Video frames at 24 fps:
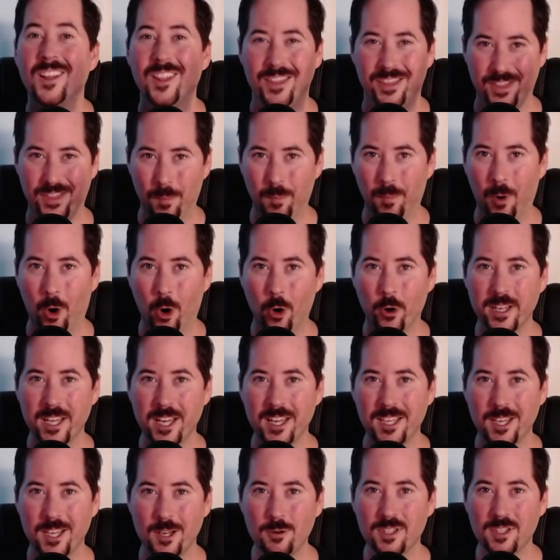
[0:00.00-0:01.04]
The more you
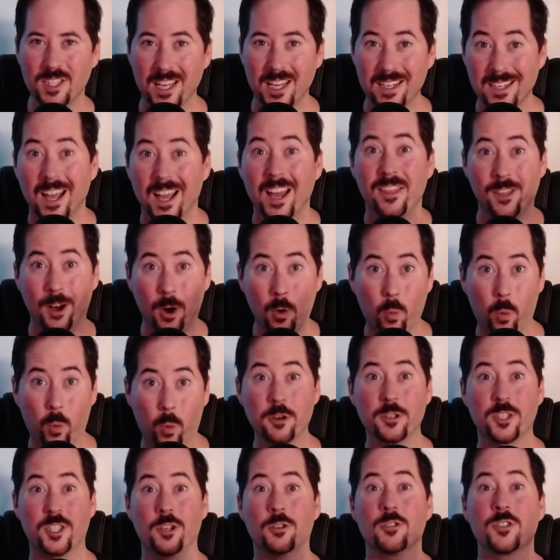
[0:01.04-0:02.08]
use it, the
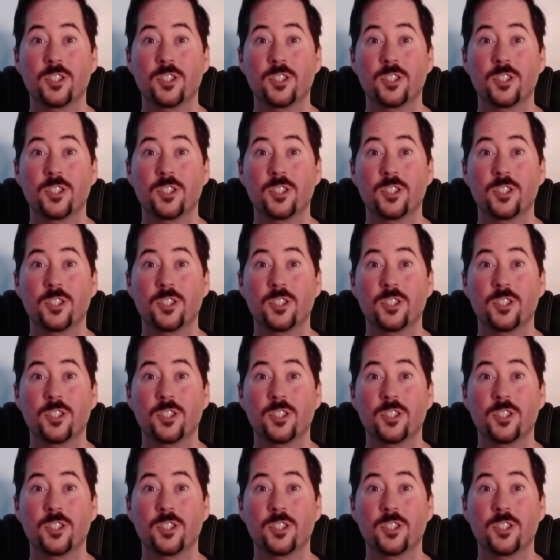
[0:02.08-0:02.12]
worse your